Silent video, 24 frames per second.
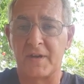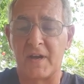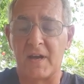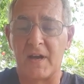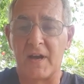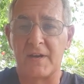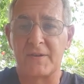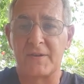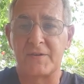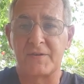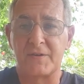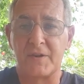
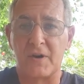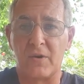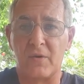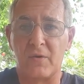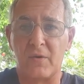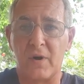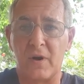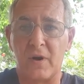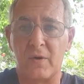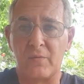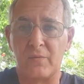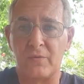Okay,
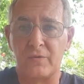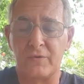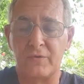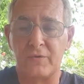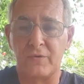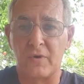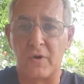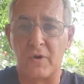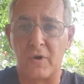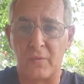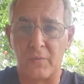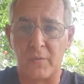so I will
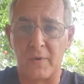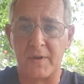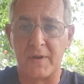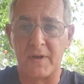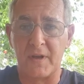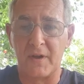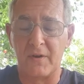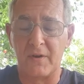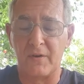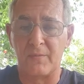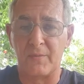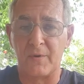do the odd
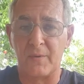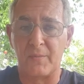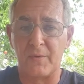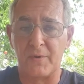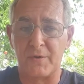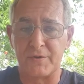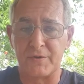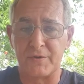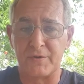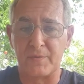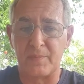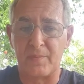one here on my
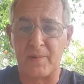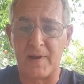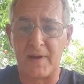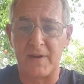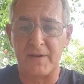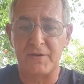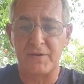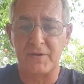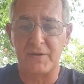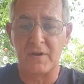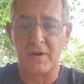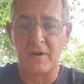personal
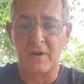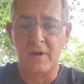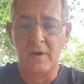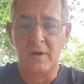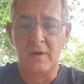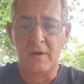page